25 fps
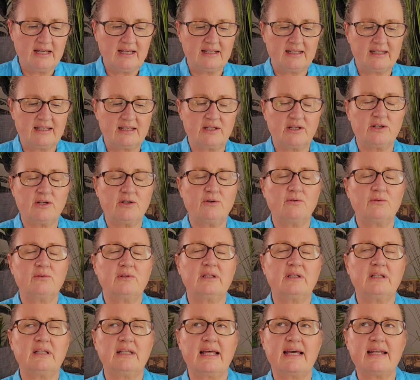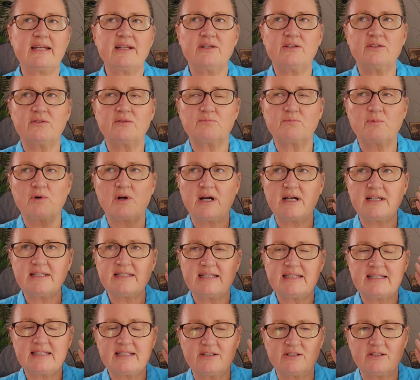you know, let it
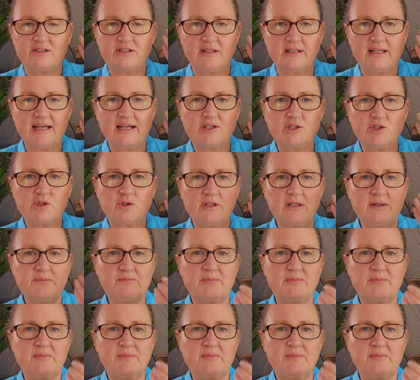process intellectually,